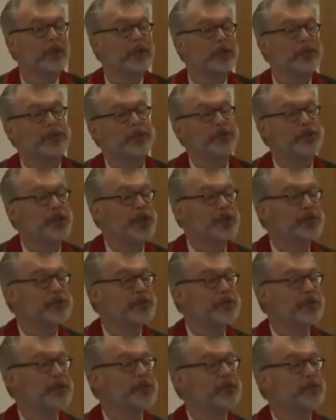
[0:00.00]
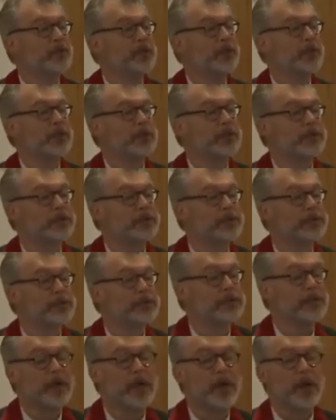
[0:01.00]
was just these words:
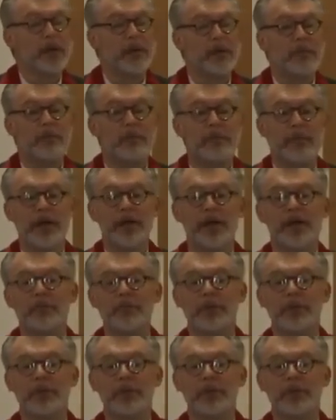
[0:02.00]
many